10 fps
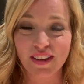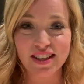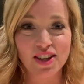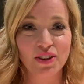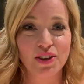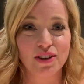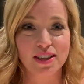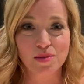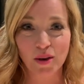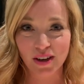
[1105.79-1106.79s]
until you're
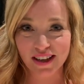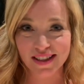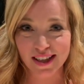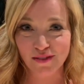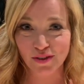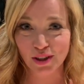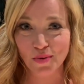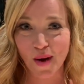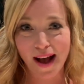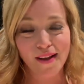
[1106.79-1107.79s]
experiencing it for a
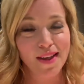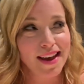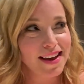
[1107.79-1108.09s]
little while,